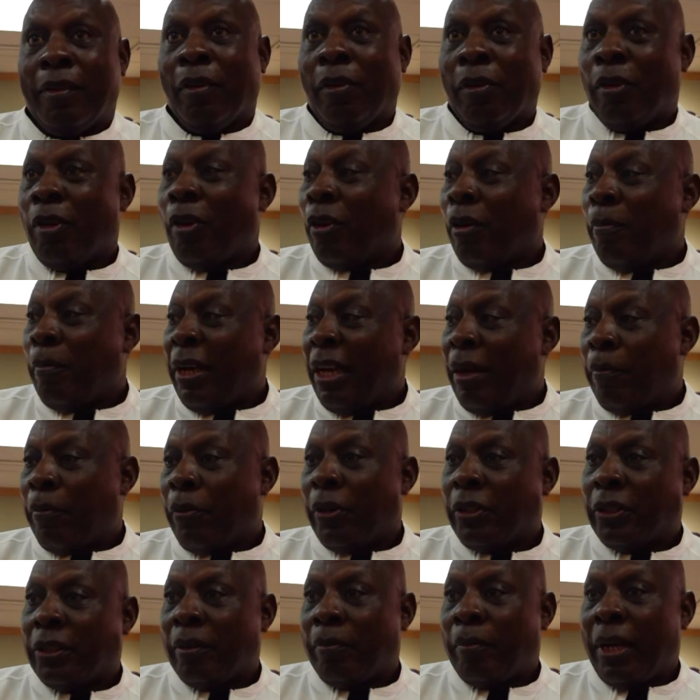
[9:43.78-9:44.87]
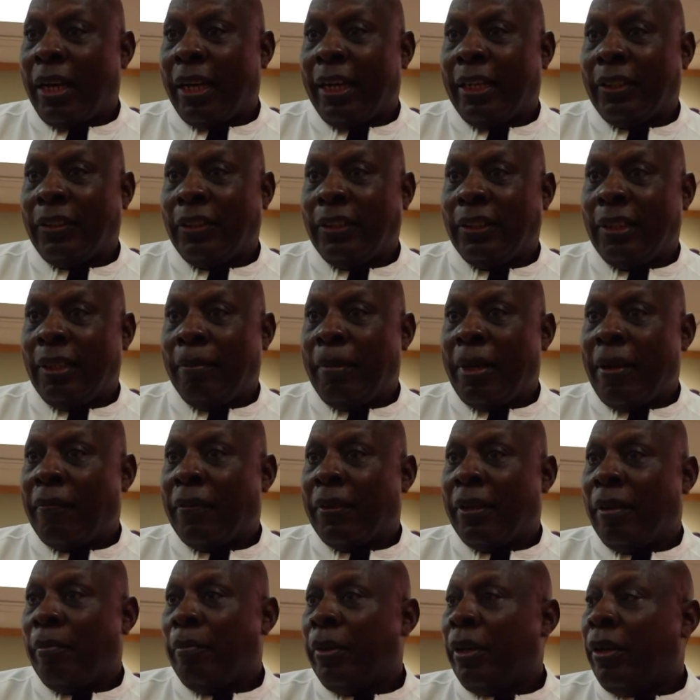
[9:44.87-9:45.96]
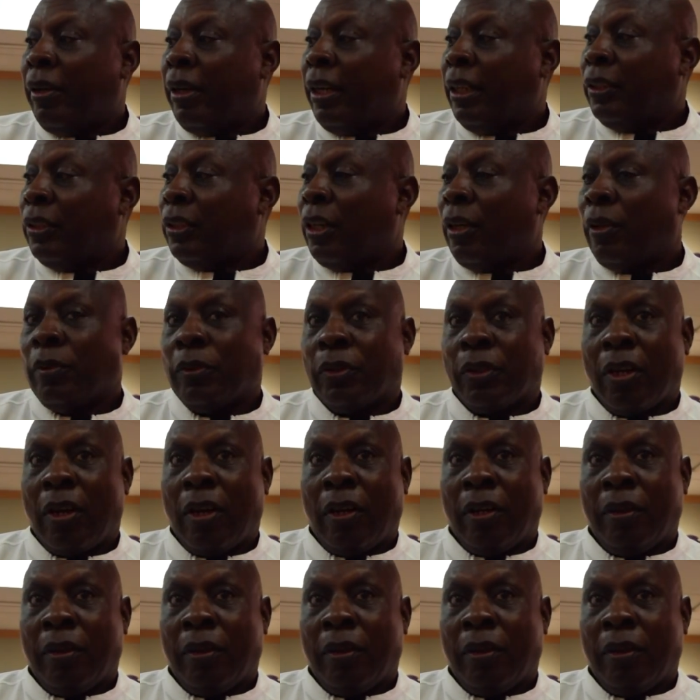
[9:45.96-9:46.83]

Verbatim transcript: Don't know the man personally, but I guess he's named after the building, Jones